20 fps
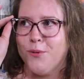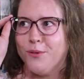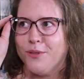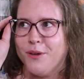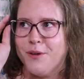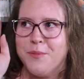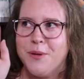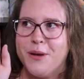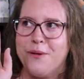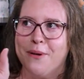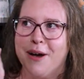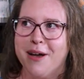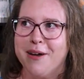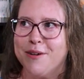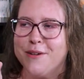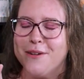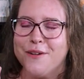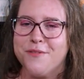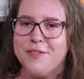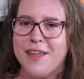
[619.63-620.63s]
ooh, that would be
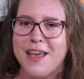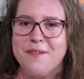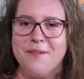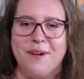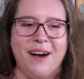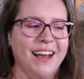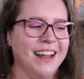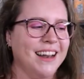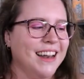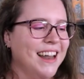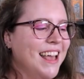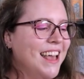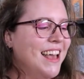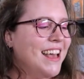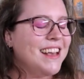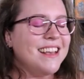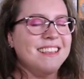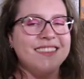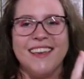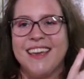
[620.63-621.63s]
quite good if they won,
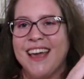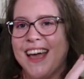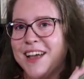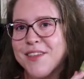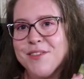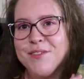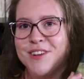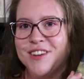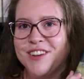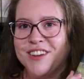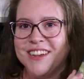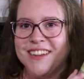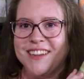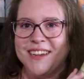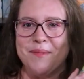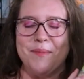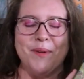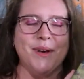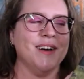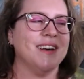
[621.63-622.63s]
is a Catherine
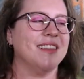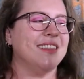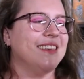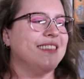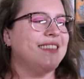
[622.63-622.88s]
Chidji book.